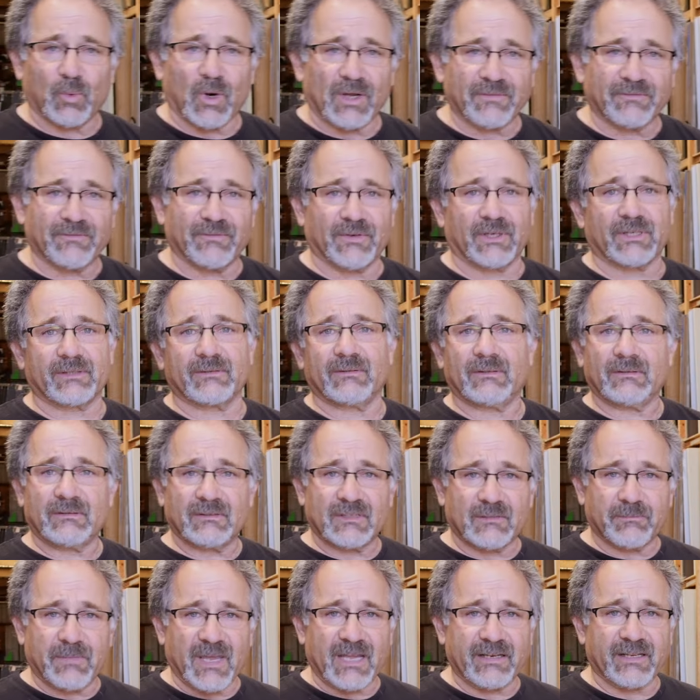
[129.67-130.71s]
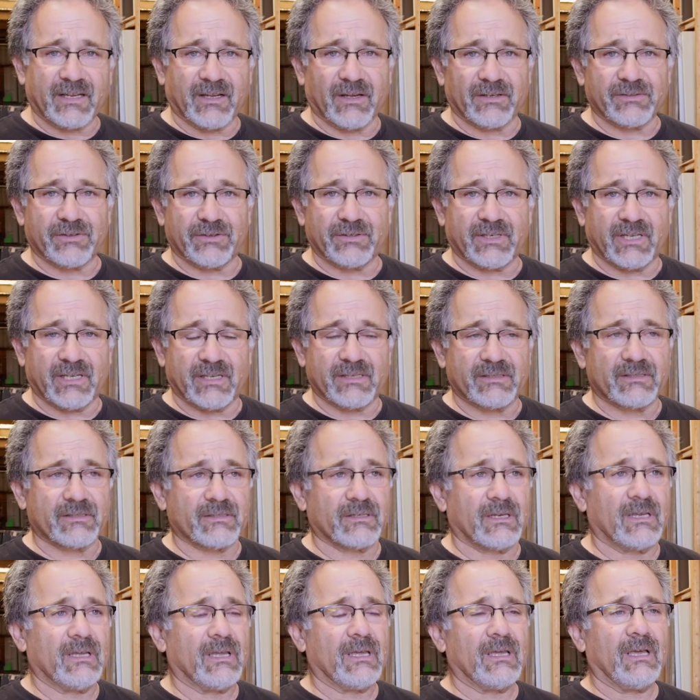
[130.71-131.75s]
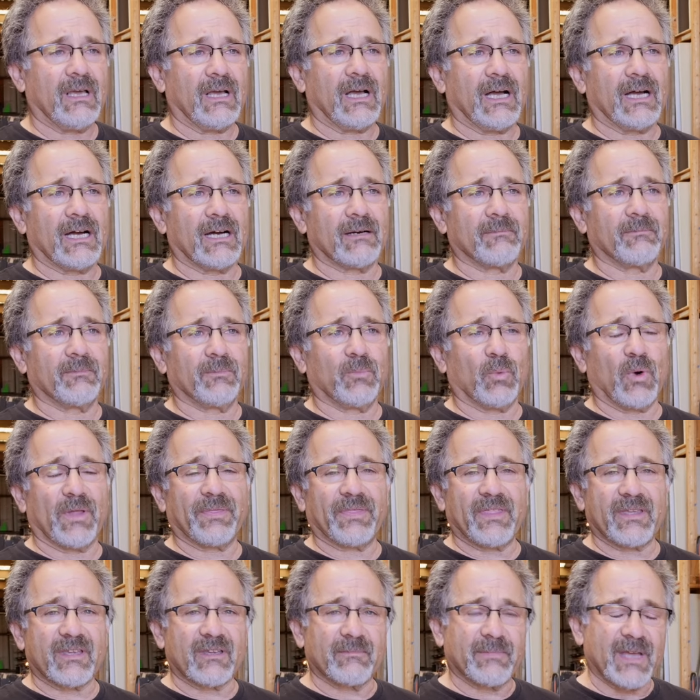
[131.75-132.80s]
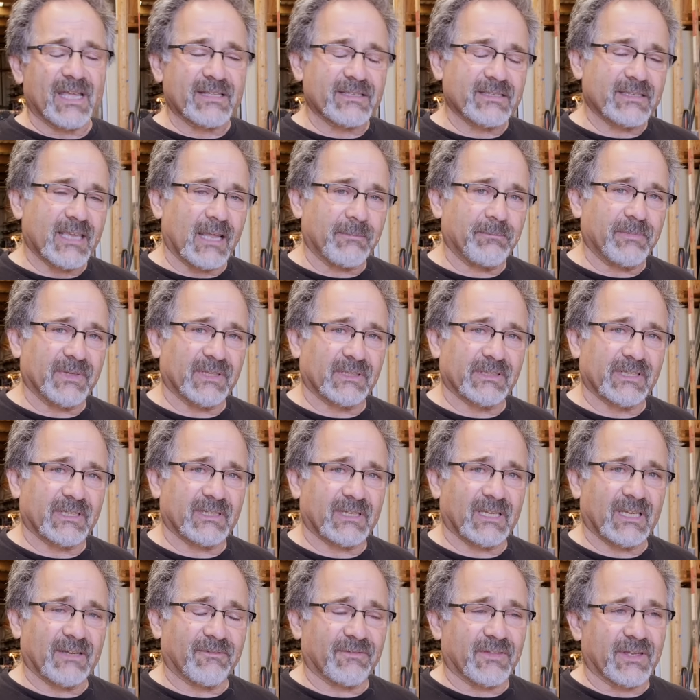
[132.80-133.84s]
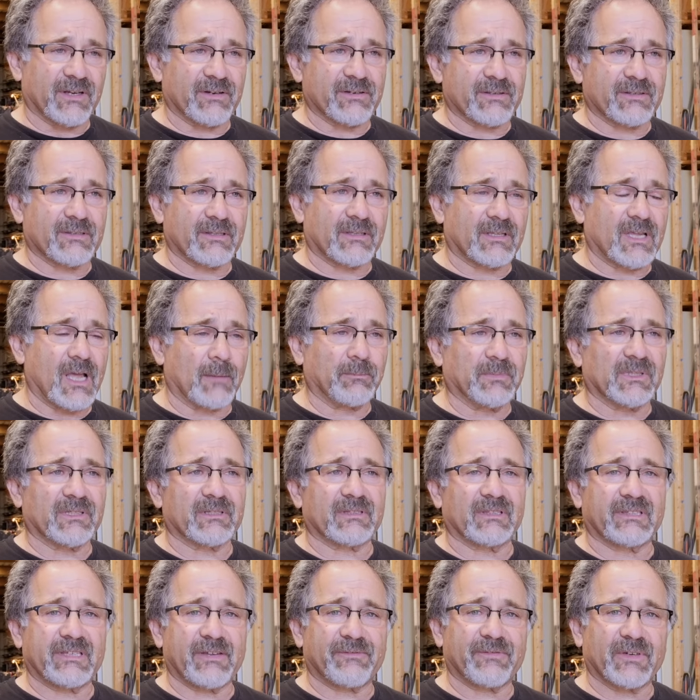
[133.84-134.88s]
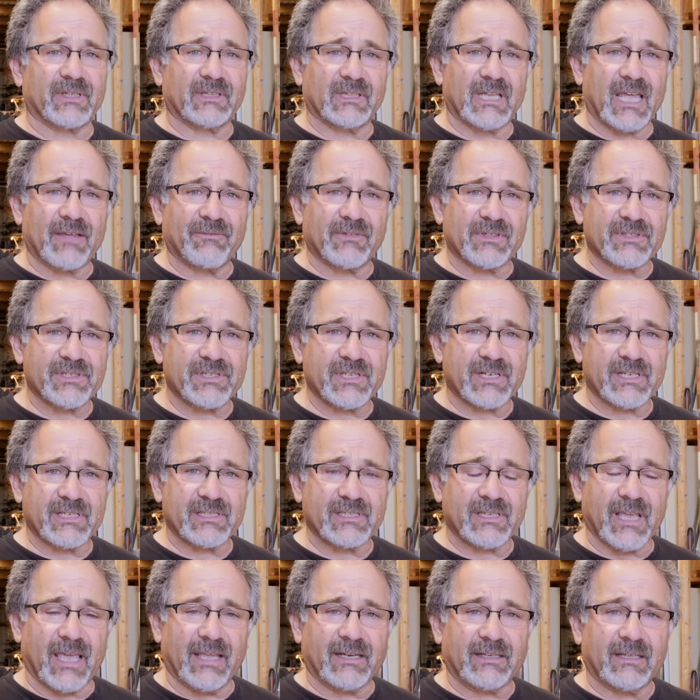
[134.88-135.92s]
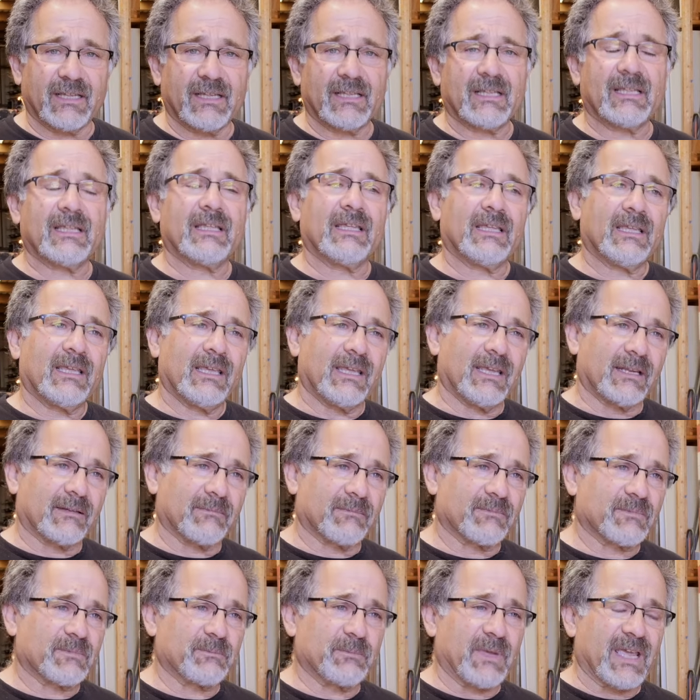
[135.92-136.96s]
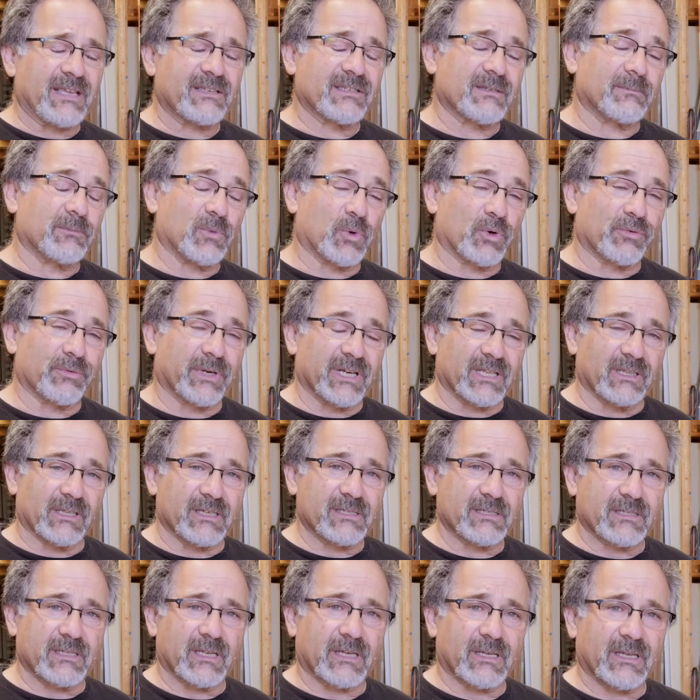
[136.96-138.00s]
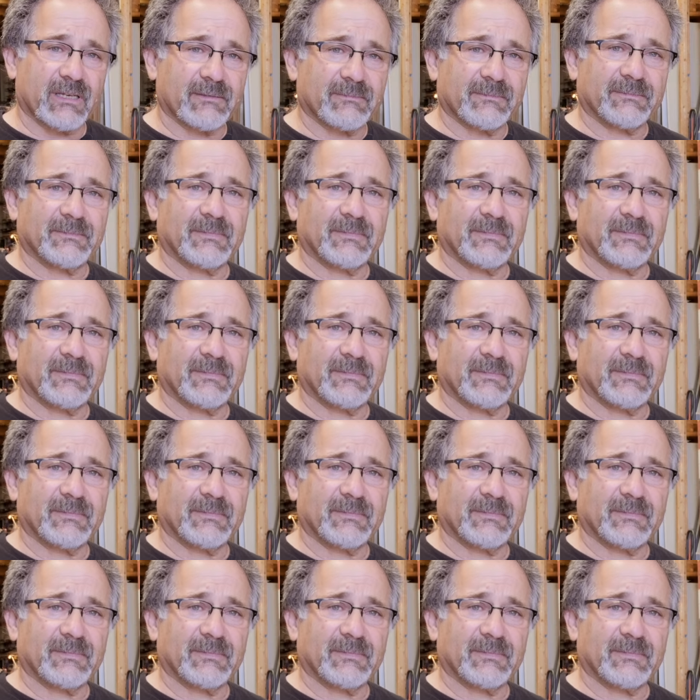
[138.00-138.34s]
1 foot, depending on your needs. One thing about set building, if there are a couple of different levels in a set, it makes it more realistic.